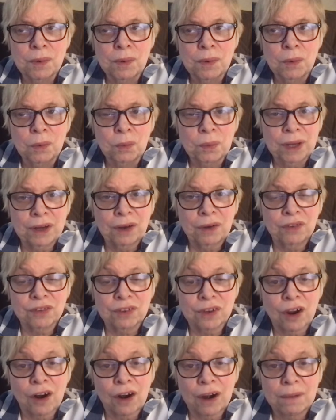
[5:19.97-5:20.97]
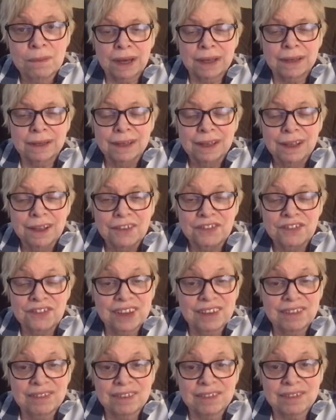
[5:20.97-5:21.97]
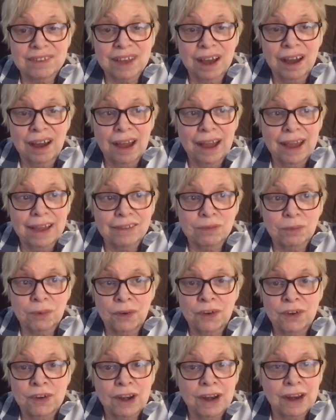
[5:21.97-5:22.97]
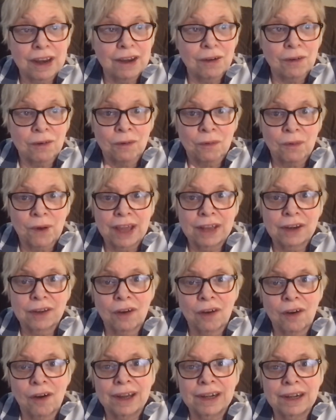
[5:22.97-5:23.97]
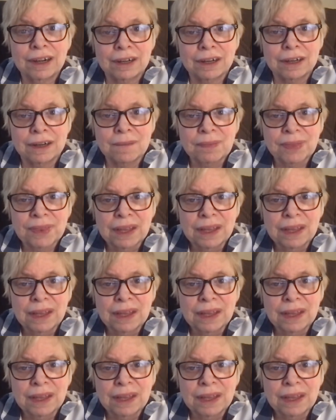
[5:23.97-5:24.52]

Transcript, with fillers: widow's garb, but Jesus' eyes were right on her.